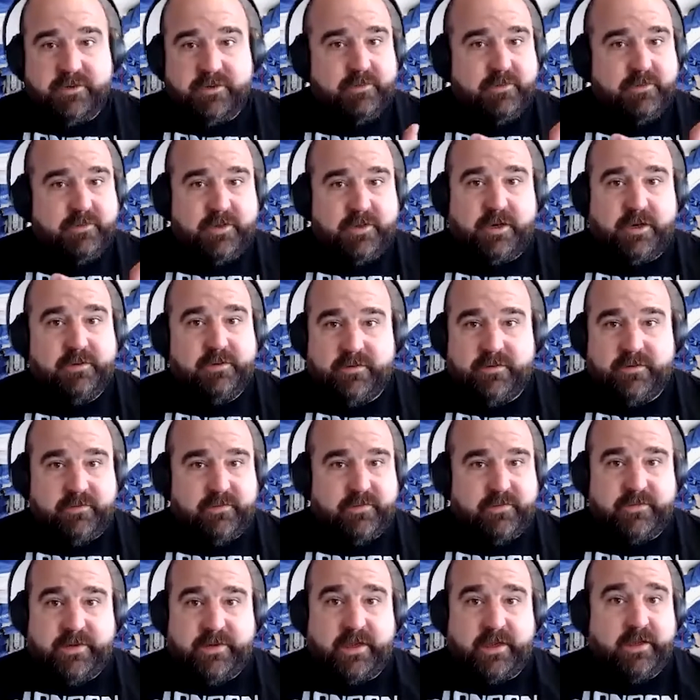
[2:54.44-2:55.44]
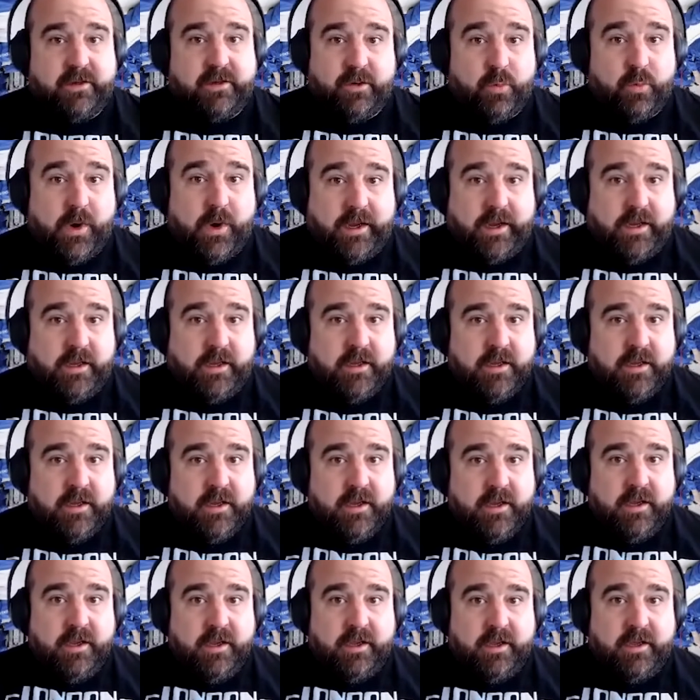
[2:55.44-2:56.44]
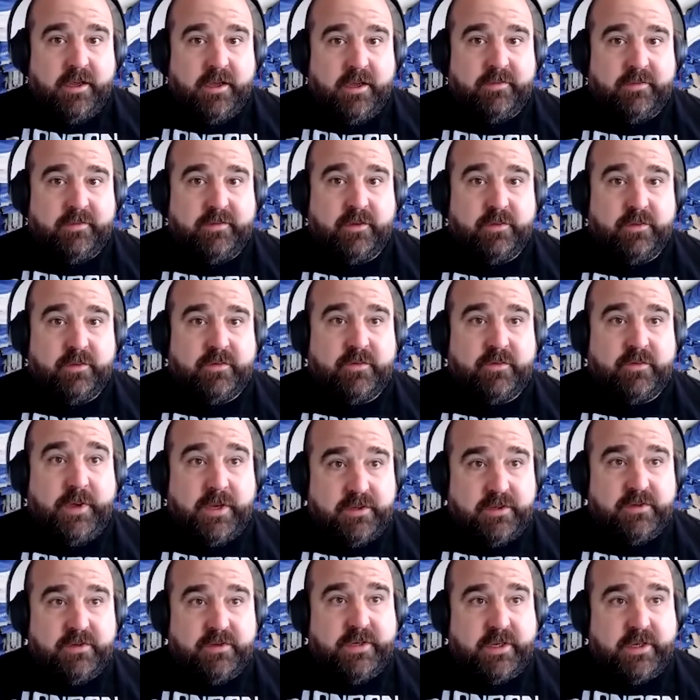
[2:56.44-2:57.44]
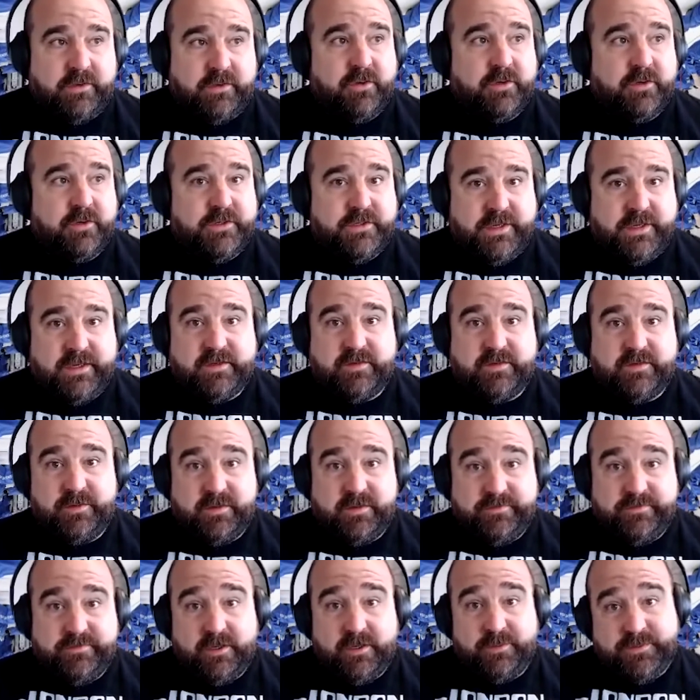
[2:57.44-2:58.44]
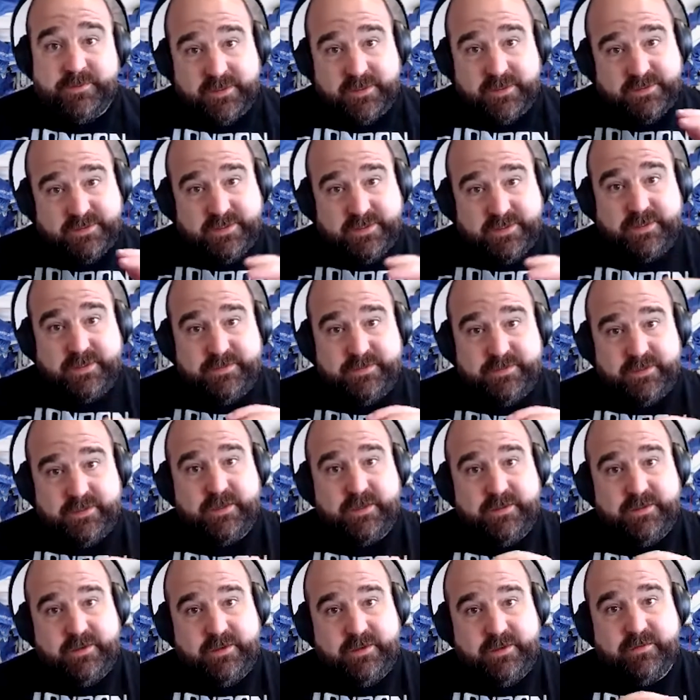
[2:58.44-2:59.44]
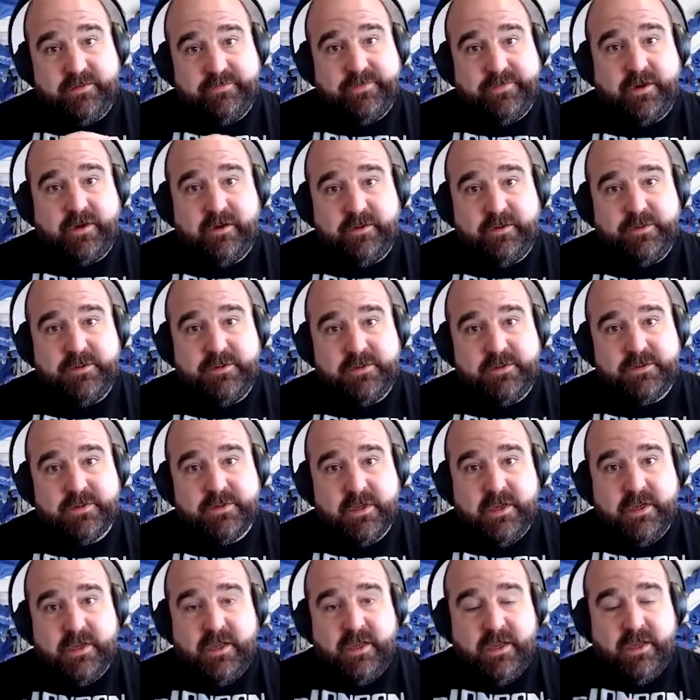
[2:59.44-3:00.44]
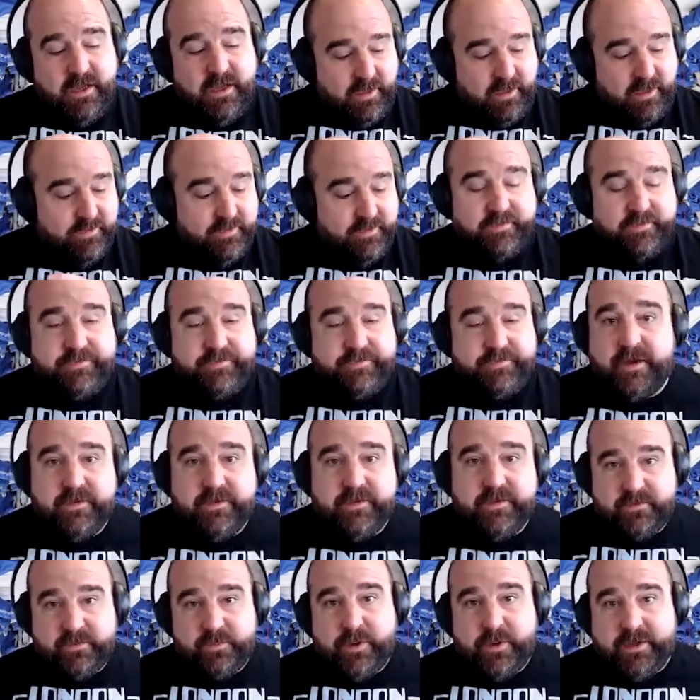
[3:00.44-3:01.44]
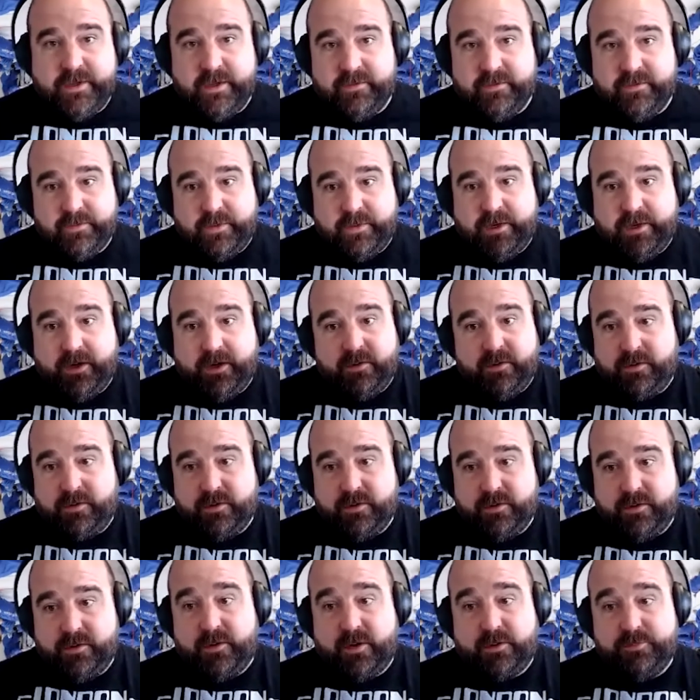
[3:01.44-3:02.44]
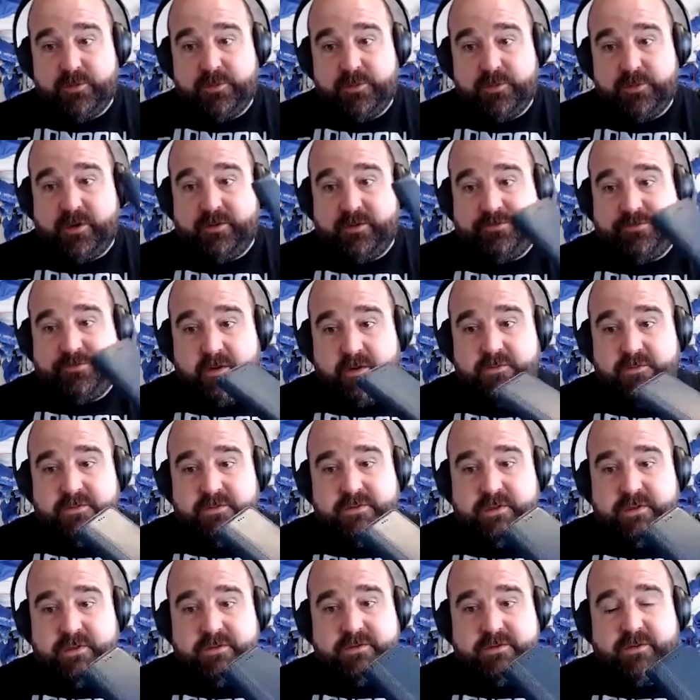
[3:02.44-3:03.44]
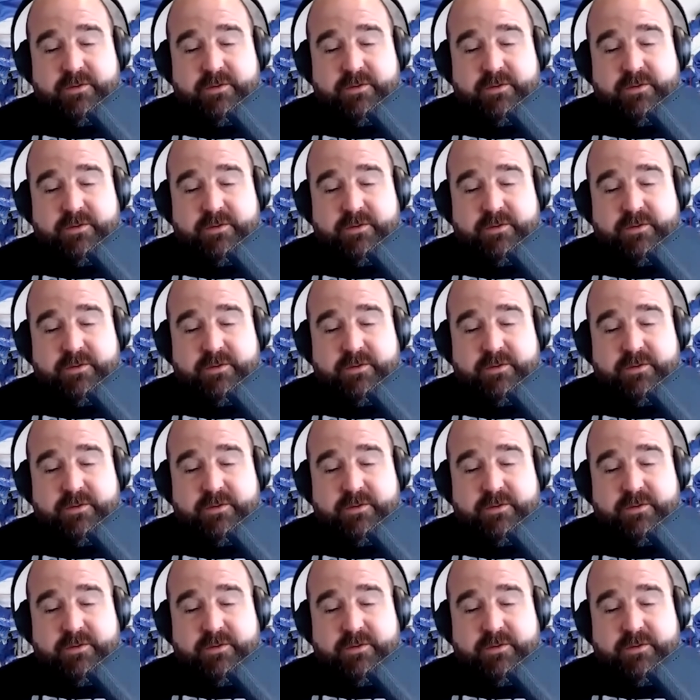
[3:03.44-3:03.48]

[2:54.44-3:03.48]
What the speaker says: currents to take it away. So special technology has to be developed and tested in these environments. And this finds its way into our mobile phones, into